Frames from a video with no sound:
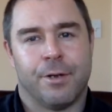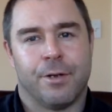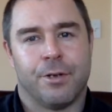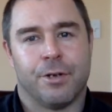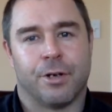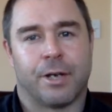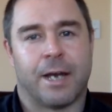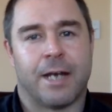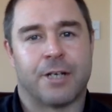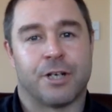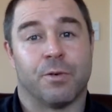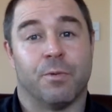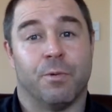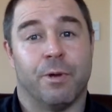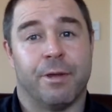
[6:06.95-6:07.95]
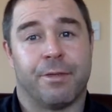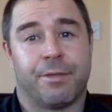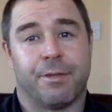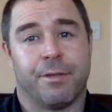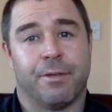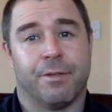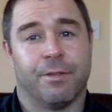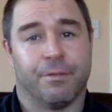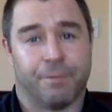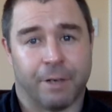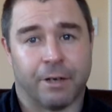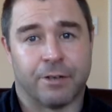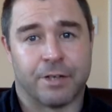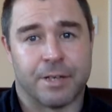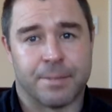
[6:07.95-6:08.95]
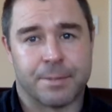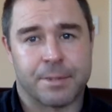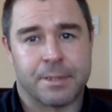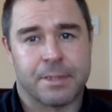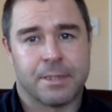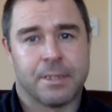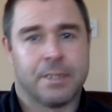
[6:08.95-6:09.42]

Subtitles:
you're catching with the fingertips